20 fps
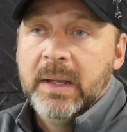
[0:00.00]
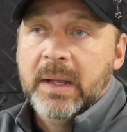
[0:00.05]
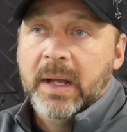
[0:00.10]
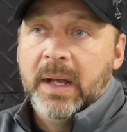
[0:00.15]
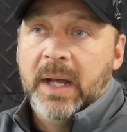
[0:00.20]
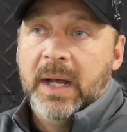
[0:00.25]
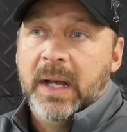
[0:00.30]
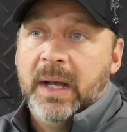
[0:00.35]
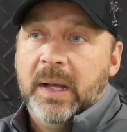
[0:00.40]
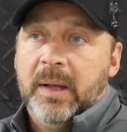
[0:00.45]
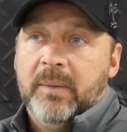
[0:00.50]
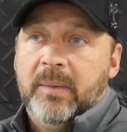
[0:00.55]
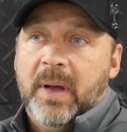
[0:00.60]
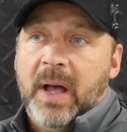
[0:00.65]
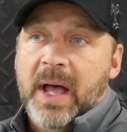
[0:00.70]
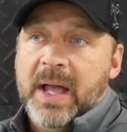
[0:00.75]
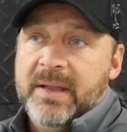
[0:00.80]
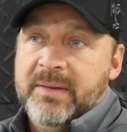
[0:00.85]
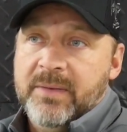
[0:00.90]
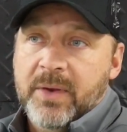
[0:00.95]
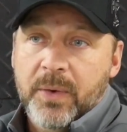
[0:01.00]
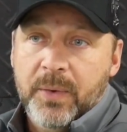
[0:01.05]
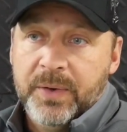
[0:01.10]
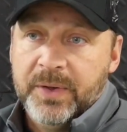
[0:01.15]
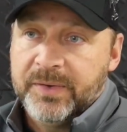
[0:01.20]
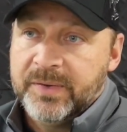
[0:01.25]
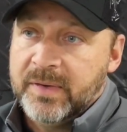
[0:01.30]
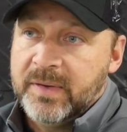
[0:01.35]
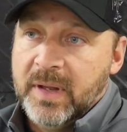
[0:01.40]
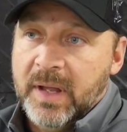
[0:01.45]
I
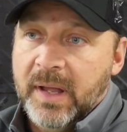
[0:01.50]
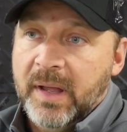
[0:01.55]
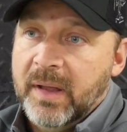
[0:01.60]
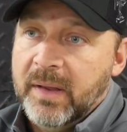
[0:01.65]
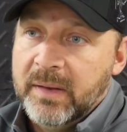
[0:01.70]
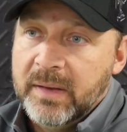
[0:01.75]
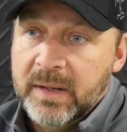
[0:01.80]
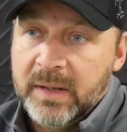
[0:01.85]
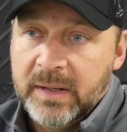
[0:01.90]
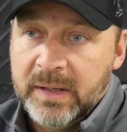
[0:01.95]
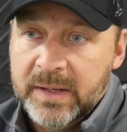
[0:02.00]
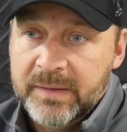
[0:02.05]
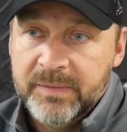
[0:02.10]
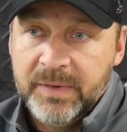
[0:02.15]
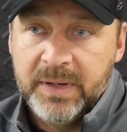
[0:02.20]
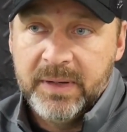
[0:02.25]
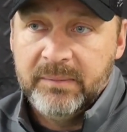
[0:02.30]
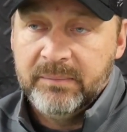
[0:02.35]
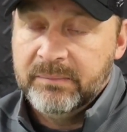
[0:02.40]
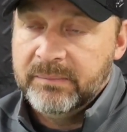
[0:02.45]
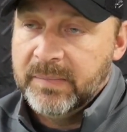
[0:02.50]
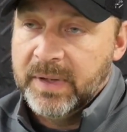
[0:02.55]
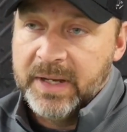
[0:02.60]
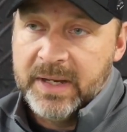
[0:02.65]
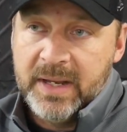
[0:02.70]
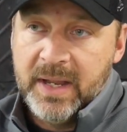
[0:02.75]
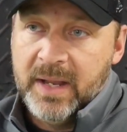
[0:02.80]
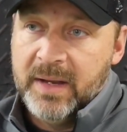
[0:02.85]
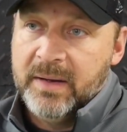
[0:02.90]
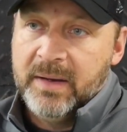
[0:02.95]
noticed even,
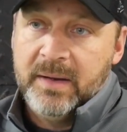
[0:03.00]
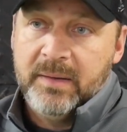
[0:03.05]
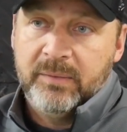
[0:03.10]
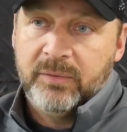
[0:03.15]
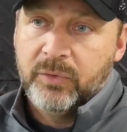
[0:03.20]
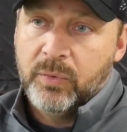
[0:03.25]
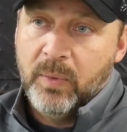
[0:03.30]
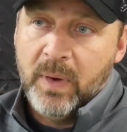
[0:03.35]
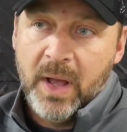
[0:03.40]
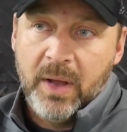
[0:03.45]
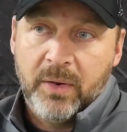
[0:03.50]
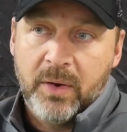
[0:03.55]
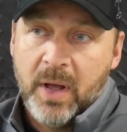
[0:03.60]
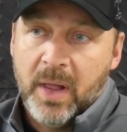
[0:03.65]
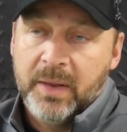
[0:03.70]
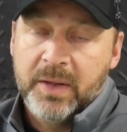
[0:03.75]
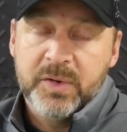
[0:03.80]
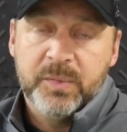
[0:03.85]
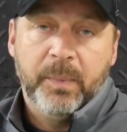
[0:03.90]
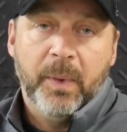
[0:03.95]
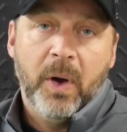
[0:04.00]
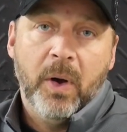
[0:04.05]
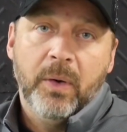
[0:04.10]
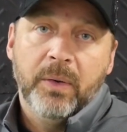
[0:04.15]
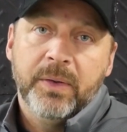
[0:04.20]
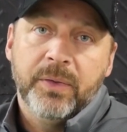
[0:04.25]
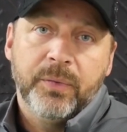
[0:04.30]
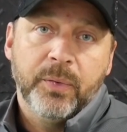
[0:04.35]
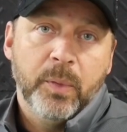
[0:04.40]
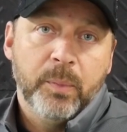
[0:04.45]
again, throughout college ball
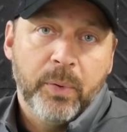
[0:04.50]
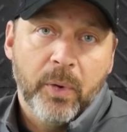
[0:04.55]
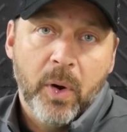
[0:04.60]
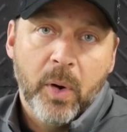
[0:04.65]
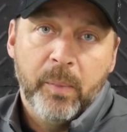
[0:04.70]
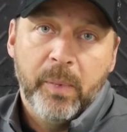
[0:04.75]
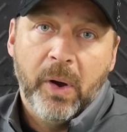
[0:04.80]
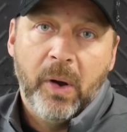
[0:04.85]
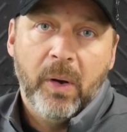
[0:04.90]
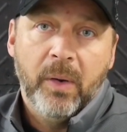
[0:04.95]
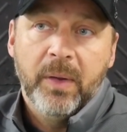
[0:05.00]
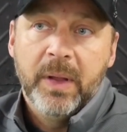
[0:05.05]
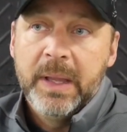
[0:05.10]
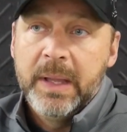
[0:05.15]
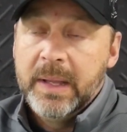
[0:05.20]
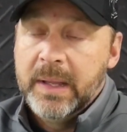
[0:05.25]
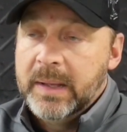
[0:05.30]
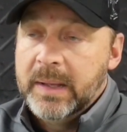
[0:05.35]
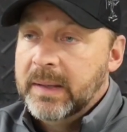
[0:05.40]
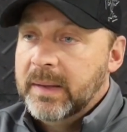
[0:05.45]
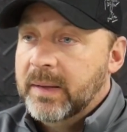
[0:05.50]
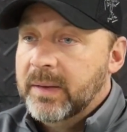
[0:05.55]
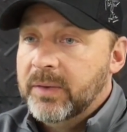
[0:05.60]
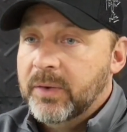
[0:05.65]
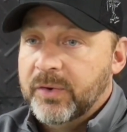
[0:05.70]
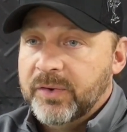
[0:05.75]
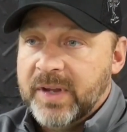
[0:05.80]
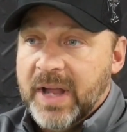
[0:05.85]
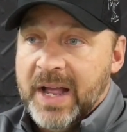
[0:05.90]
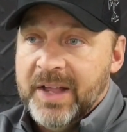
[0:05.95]
and through pro ball,
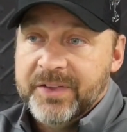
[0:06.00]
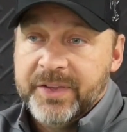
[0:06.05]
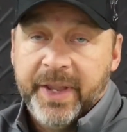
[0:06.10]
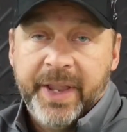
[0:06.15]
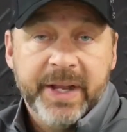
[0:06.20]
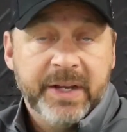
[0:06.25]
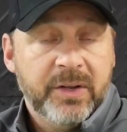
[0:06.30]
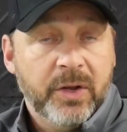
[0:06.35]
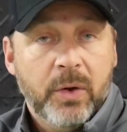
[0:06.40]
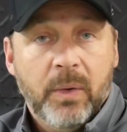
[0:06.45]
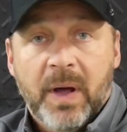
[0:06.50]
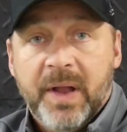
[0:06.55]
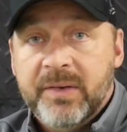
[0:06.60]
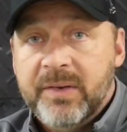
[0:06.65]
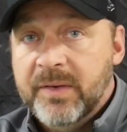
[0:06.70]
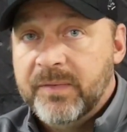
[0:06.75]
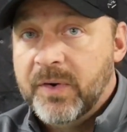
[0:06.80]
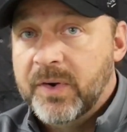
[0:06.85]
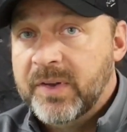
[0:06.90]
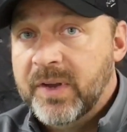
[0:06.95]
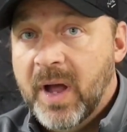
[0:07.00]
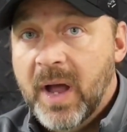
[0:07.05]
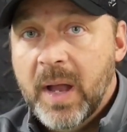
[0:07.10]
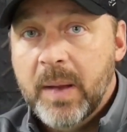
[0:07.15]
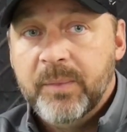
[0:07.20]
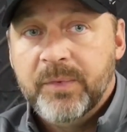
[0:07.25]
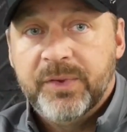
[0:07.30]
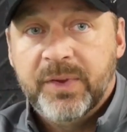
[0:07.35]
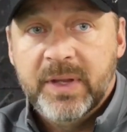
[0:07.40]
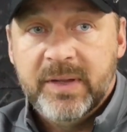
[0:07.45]
there's guys that like to go out different
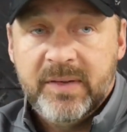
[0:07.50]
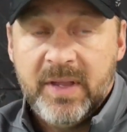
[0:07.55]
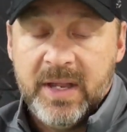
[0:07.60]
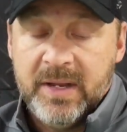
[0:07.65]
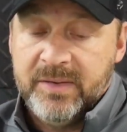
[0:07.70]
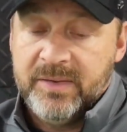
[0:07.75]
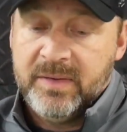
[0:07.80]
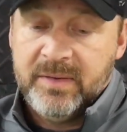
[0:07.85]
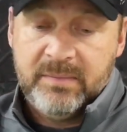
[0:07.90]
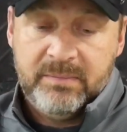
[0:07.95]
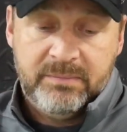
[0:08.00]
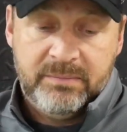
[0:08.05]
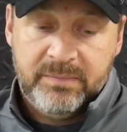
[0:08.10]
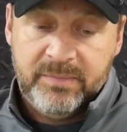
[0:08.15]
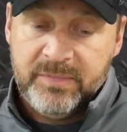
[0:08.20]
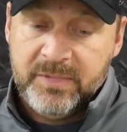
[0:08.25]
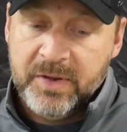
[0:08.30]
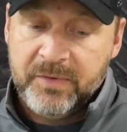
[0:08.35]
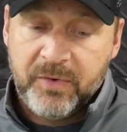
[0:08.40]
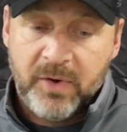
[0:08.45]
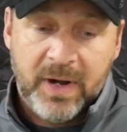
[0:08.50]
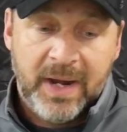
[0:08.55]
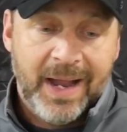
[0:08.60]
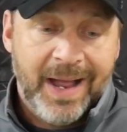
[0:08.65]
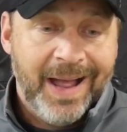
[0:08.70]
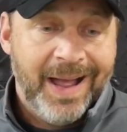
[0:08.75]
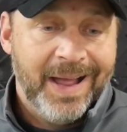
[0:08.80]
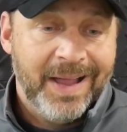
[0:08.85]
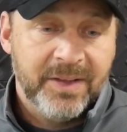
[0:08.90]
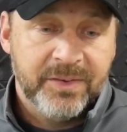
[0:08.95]
times. It takes different
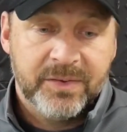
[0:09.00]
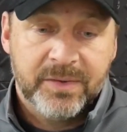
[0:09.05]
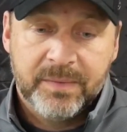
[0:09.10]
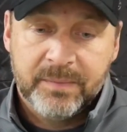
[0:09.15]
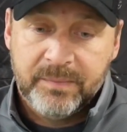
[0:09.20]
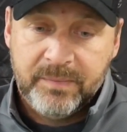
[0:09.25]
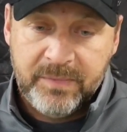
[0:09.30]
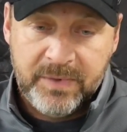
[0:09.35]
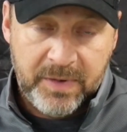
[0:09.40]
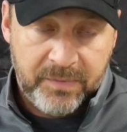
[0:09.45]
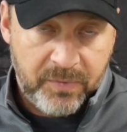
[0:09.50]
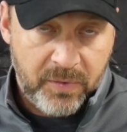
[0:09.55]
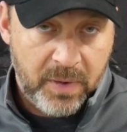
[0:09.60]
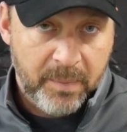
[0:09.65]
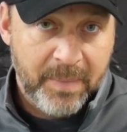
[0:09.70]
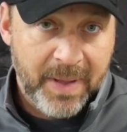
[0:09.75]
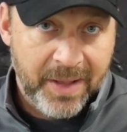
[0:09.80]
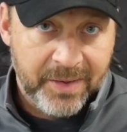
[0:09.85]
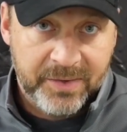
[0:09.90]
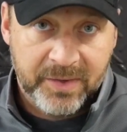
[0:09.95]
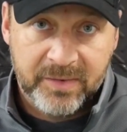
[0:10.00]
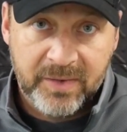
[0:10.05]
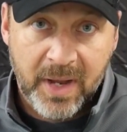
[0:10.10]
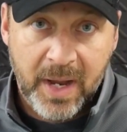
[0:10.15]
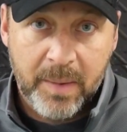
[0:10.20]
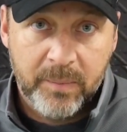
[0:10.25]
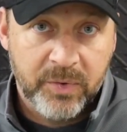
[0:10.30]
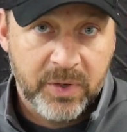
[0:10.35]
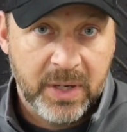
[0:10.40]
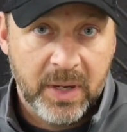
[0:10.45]
guys, different amounts of
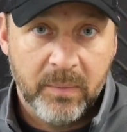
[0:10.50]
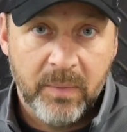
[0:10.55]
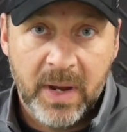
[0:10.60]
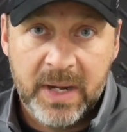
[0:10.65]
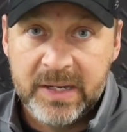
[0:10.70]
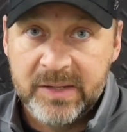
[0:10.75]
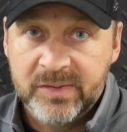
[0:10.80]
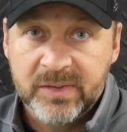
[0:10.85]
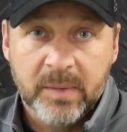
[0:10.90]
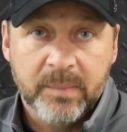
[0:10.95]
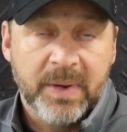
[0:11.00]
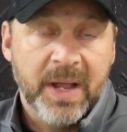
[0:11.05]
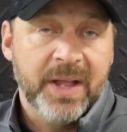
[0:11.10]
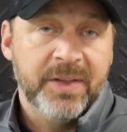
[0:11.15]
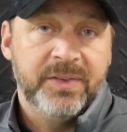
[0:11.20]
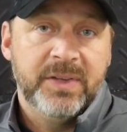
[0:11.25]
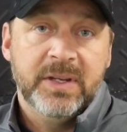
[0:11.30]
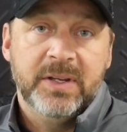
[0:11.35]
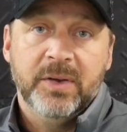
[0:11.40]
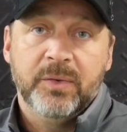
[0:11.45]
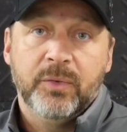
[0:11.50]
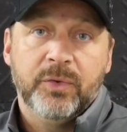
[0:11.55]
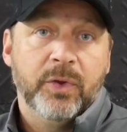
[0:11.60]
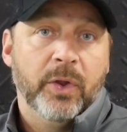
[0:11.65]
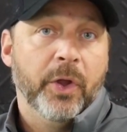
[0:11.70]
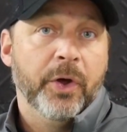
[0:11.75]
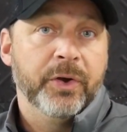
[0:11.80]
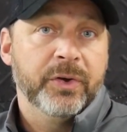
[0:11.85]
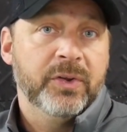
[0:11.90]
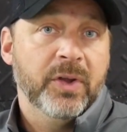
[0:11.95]
time to get ready. Some guys need a
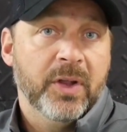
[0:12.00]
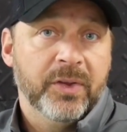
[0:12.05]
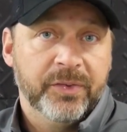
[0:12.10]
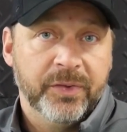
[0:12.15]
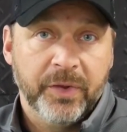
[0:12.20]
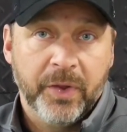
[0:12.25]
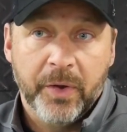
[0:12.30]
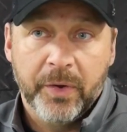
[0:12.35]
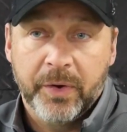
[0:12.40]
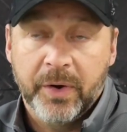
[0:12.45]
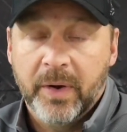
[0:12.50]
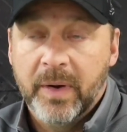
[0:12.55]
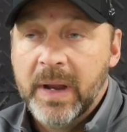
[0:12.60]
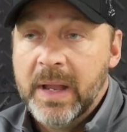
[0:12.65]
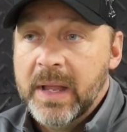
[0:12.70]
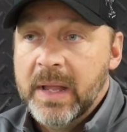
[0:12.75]
long toss longer.